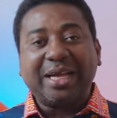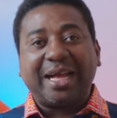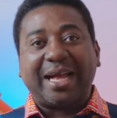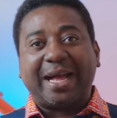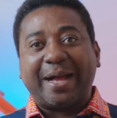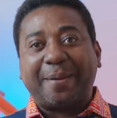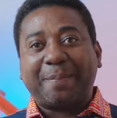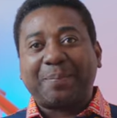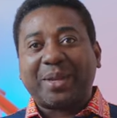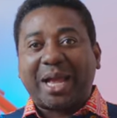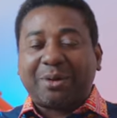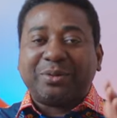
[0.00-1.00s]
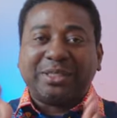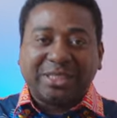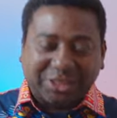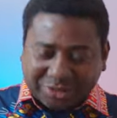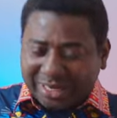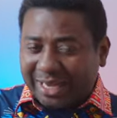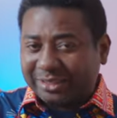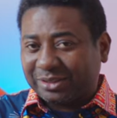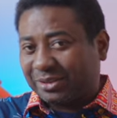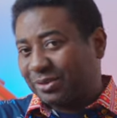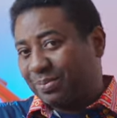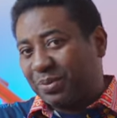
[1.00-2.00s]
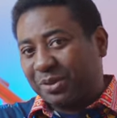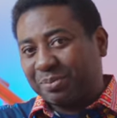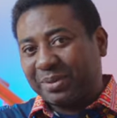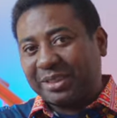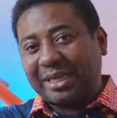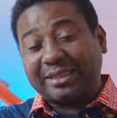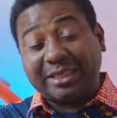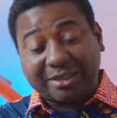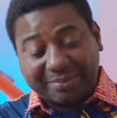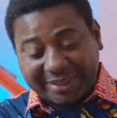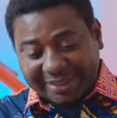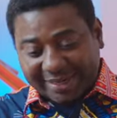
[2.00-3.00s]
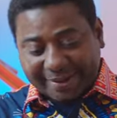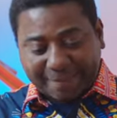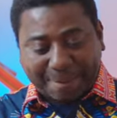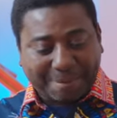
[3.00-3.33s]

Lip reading: I will need you guys to support me and take me there.